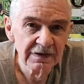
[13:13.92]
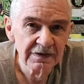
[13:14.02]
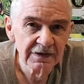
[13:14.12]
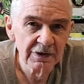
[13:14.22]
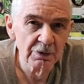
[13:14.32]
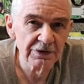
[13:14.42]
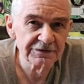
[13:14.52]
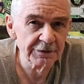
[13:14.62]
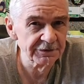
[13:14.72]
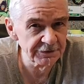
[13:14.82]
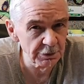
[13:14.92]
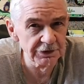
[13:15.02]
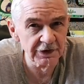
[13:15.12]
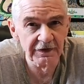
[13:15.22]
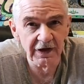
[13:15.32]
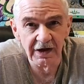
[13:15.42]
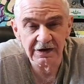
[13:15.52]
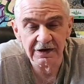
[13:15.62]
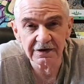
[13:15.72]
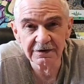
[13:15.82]
They weren't so sold on the
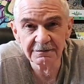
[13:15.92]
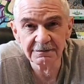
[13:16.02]
idea.